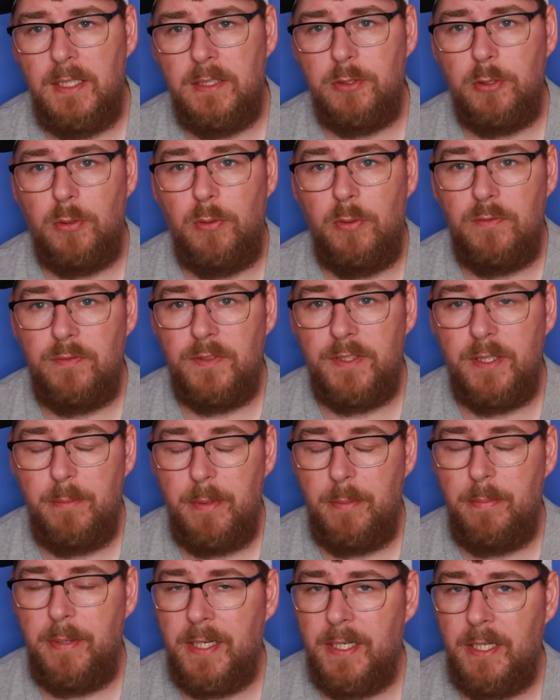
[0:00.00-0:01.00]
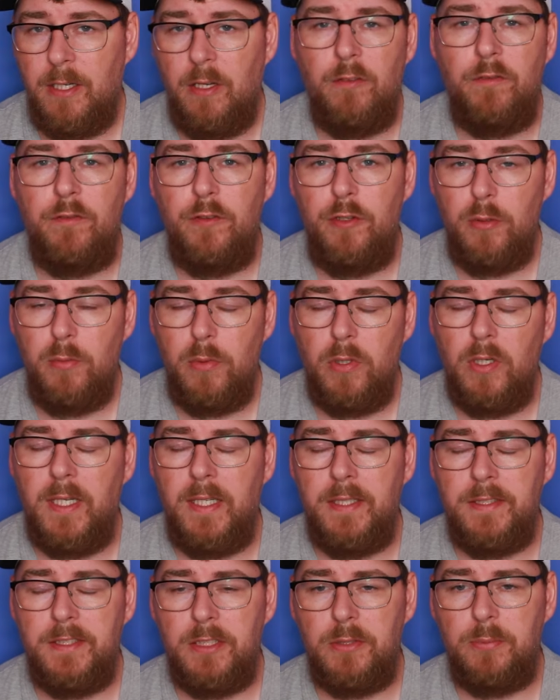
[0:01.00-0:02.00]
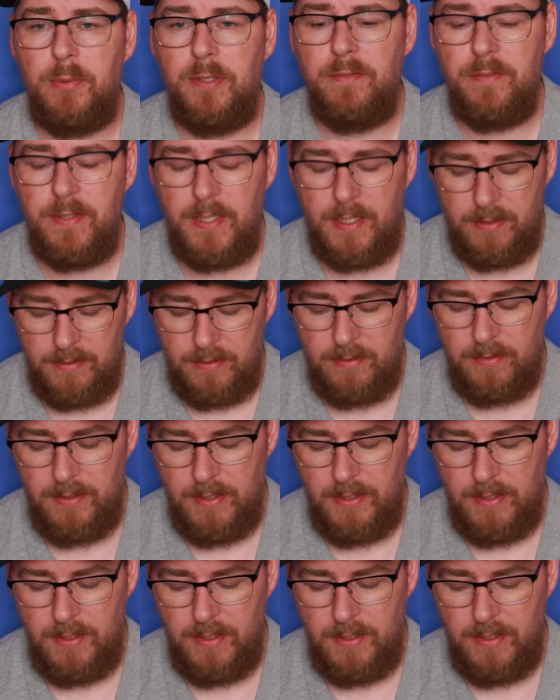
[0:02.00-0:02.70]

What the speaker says: So hopefully they'll be bringing out a few more lenses with that,